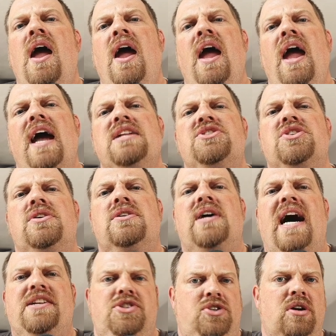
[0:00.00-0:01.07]
And so I
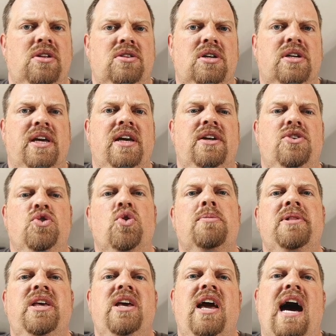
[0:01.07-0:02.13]
started looking.
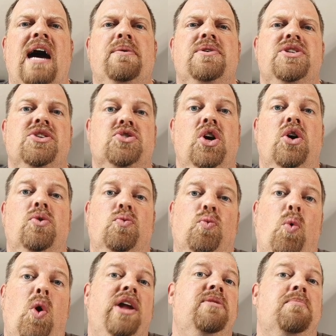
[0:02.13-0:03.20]
Normally, I would just go
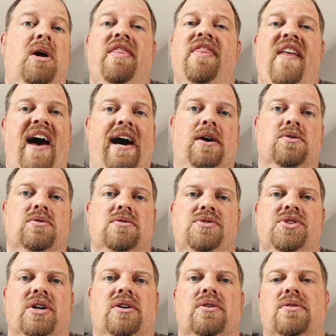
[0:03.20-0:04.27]
1 month out.
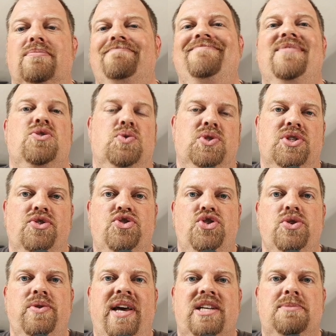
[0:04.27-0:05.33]
So this was a
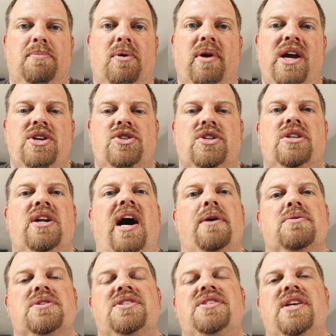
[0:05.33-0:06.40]
June expiration. I
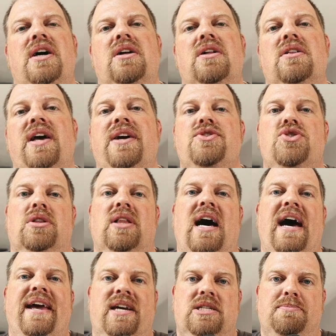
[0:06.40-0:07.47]
would sell a
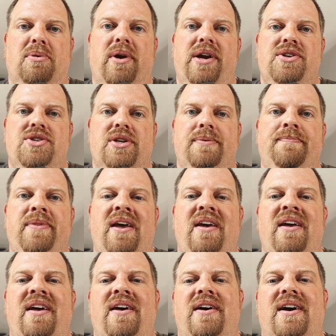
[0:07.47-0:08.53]
July expiration.
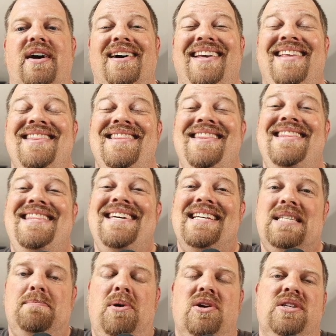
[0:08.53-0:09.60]
In this
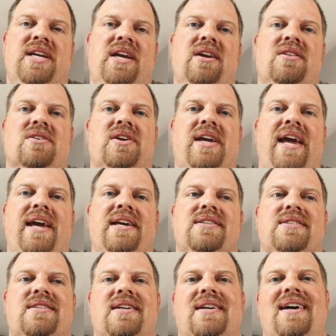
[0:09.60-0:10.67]
particular
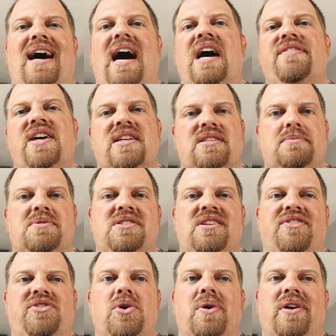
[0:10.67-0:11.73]
case, I've got some
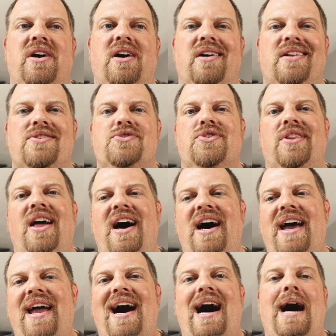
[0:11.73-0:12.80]
stuff going on in
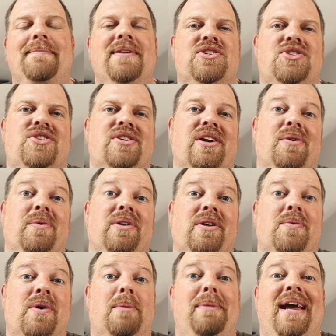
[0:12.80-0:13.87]
July. I'm not sure I really
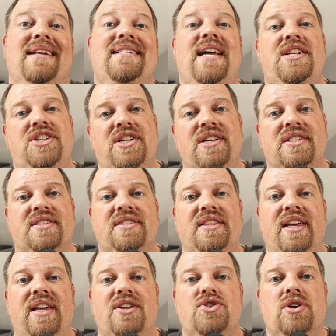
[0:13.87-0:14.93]
want to pay attention to this
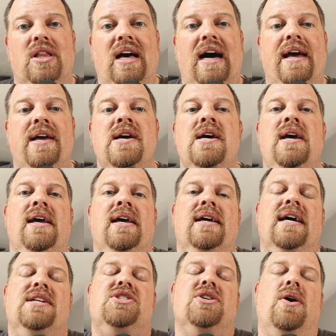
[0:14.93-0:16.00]
thing in July.
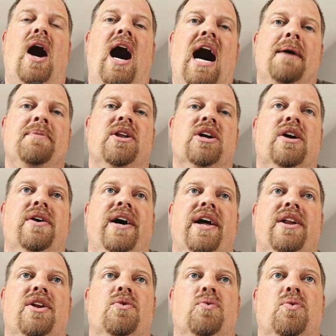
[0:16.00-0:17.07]
And so I'm going to go
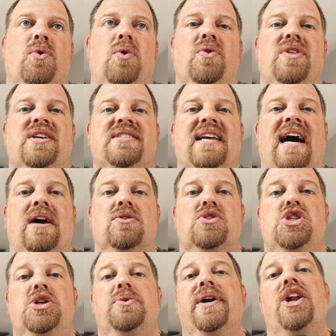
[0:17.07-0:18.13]
ahead and roll this out
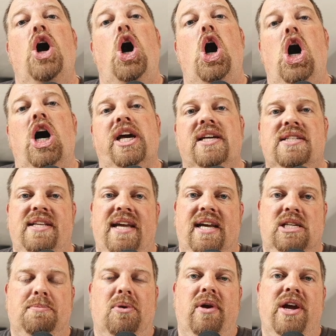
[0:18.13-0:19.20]
to an August
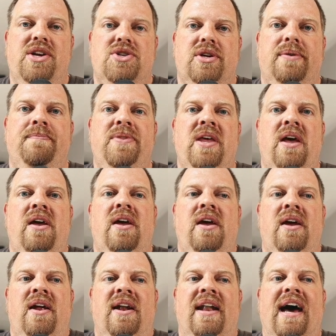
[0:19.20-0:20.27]
expiration.
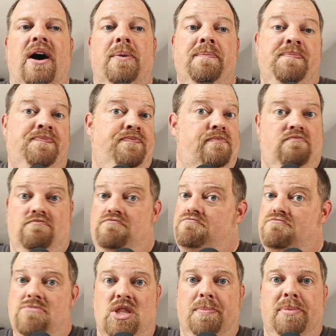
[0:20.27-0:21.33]
Now,
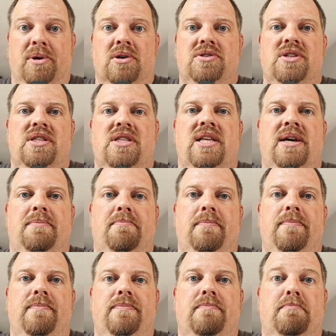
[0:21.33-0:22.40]
the person that
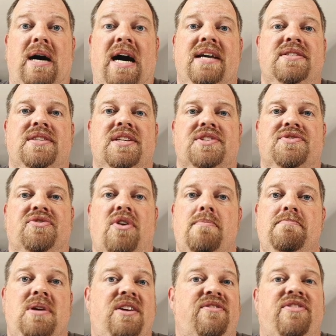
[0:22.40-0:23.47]
buys this
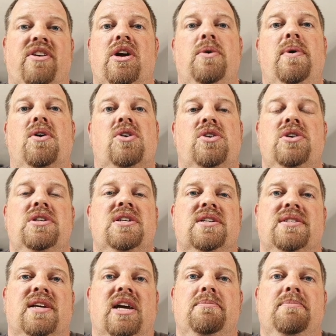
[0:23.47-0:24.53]
from me very well could
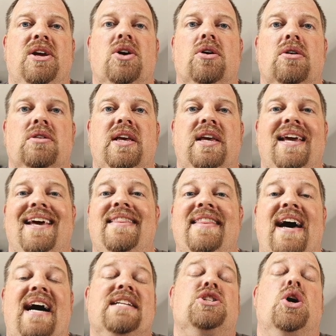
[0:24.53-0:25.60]
assign me early, and
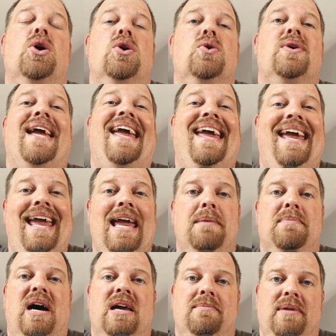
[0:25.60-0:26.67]
that's okay
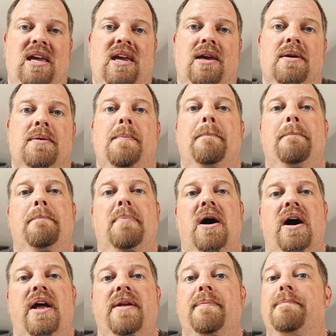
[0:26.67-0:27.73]
by me,
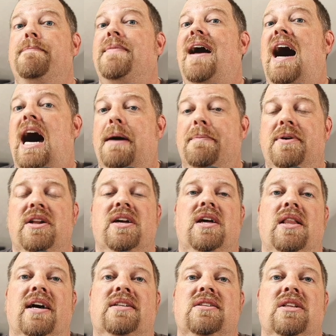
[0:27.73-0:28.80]
but I'm going to
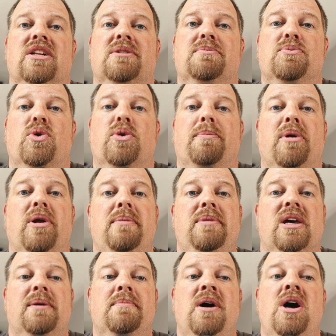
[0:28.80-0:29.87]
collect a little more
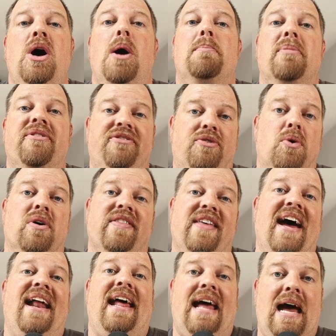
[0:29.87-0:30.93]
premium before that
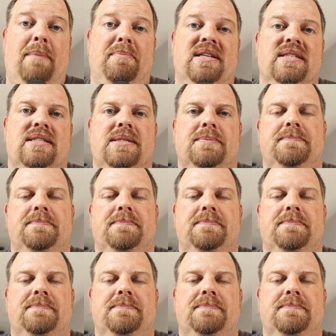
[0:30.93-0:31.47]
happens.